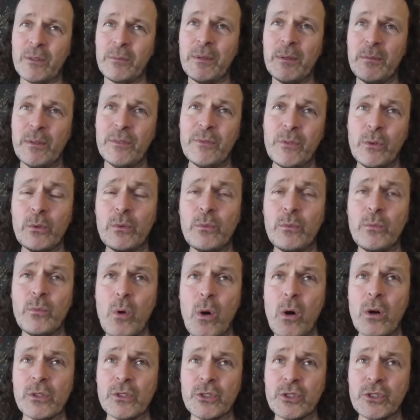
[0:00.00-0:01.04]
I mean, we've all
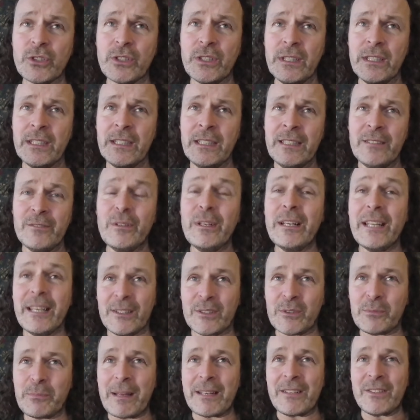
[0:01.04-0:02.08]
watched really
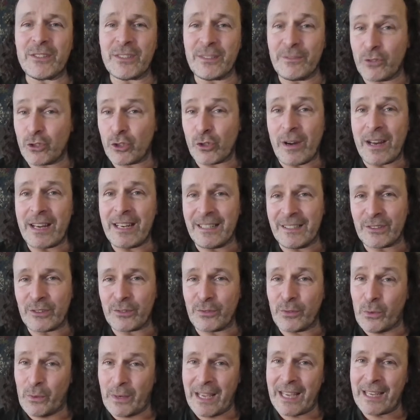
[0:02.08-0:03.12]
expensive trailers
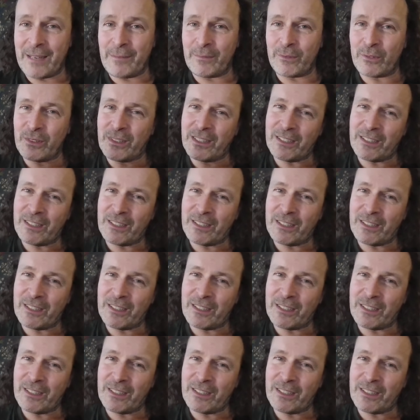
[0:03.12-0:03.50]
for games,